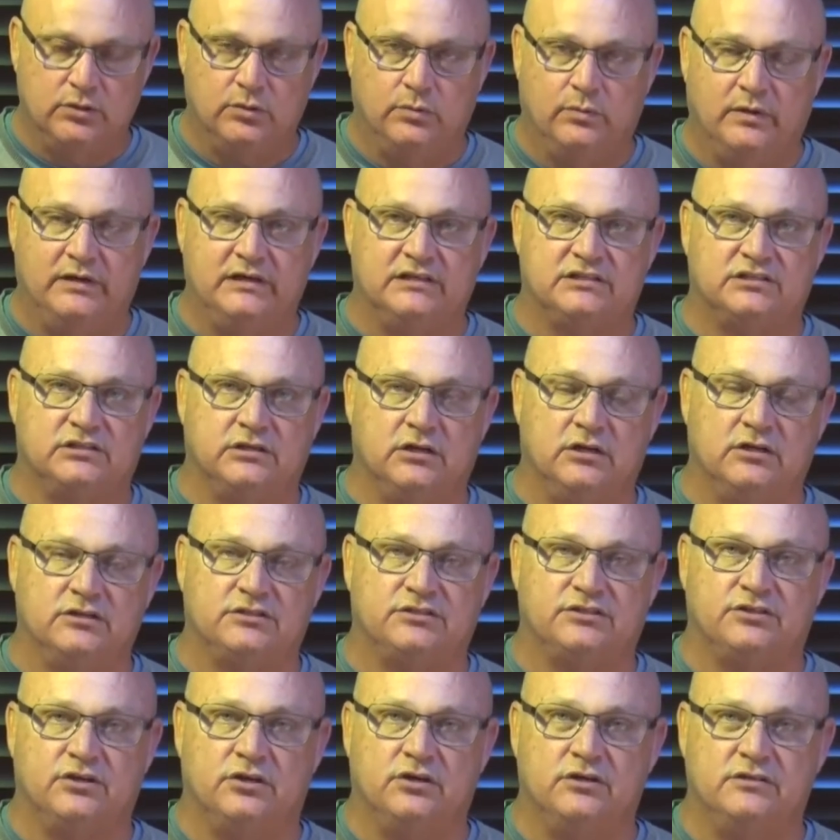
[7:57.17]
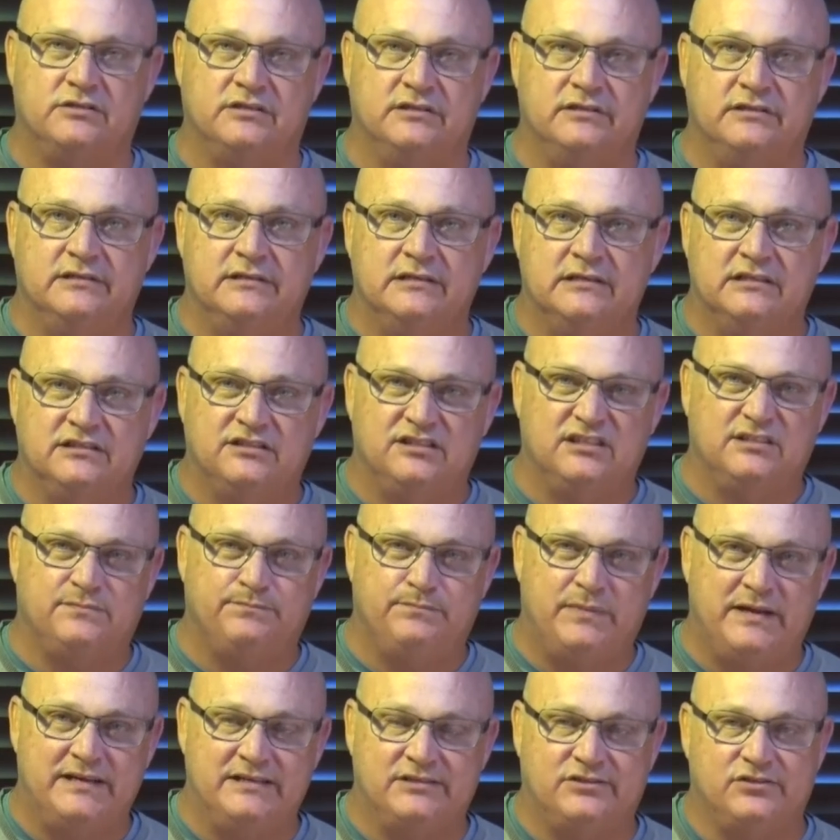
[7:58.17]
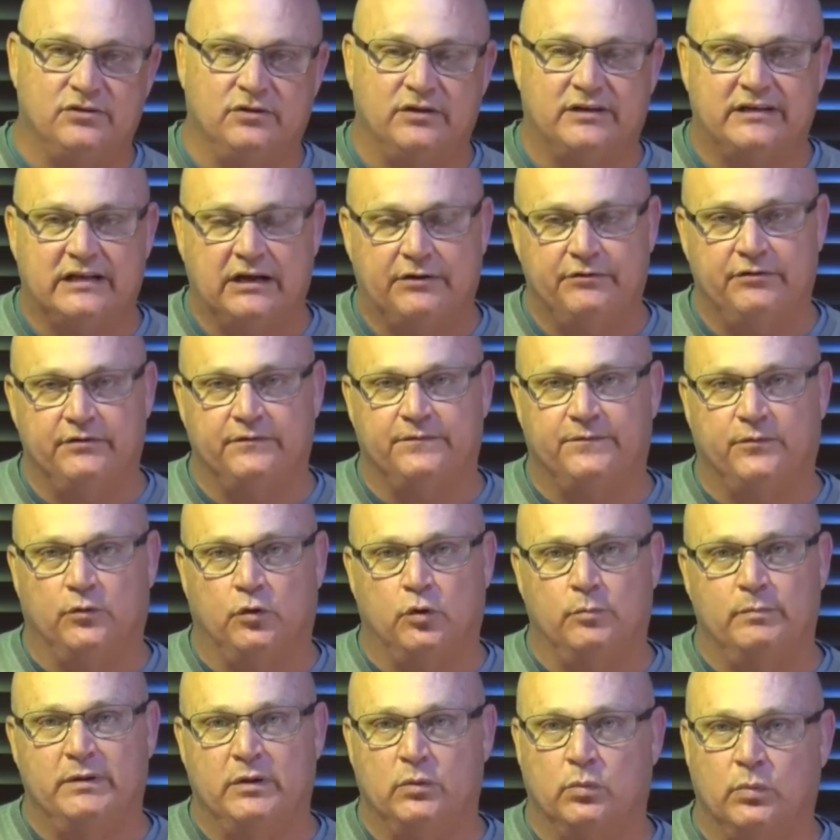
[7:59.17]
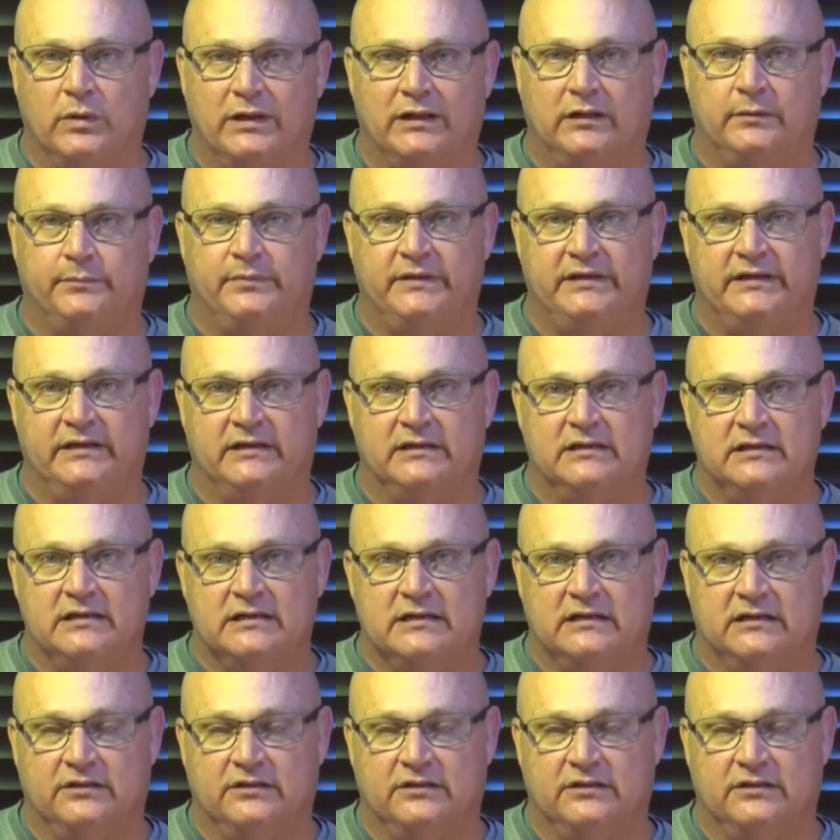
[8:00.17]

Won its last start, and just based on current form and well-being,